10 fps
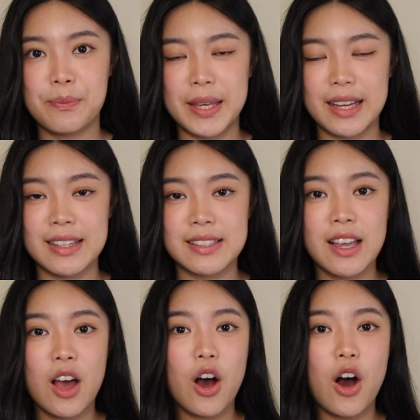because
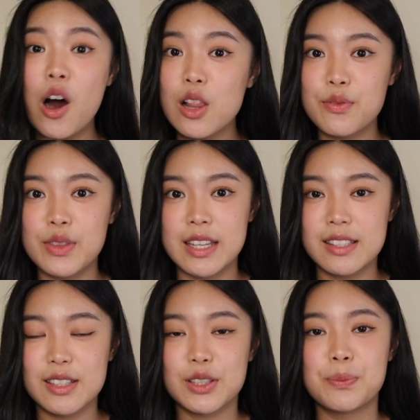all of
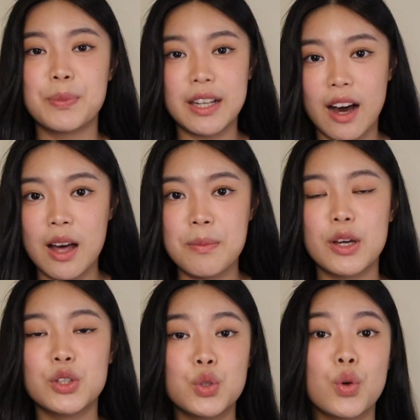this could become
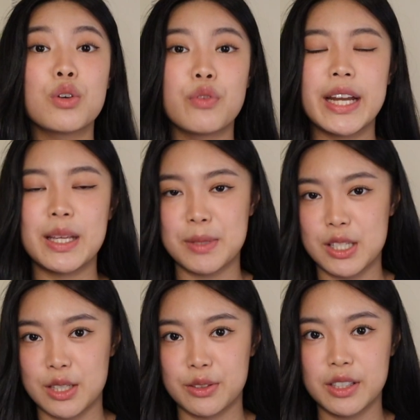your writing
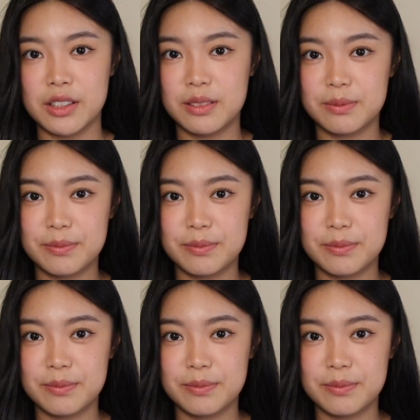material.